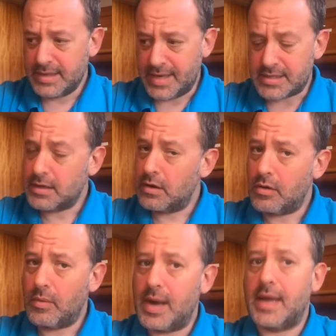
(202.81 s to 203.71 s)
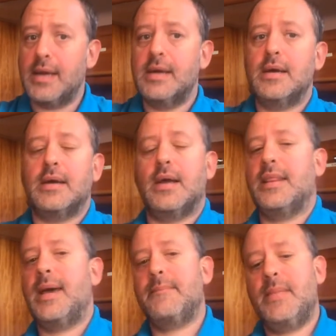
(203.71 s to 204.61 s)
That's a long way, and
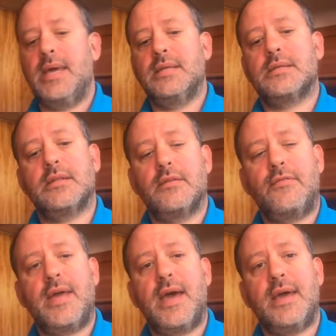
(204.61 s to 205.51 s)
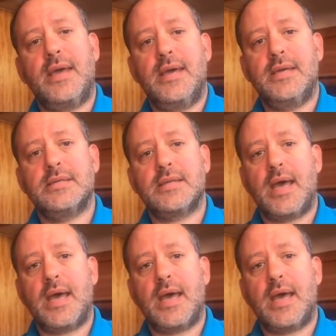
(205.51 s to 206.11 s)
that means that the flare is